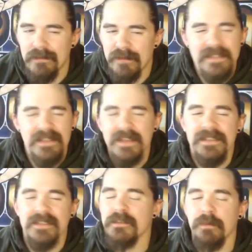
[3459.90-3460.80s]
wrestling
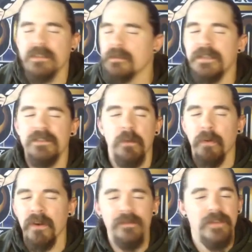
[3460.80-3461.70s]
isn't supposed to be so
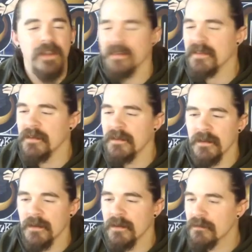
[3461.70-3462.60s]
perfect.
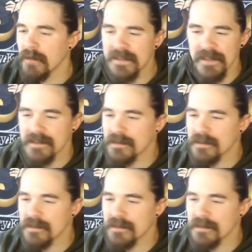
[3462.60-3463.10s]
Wrestling yeah, it's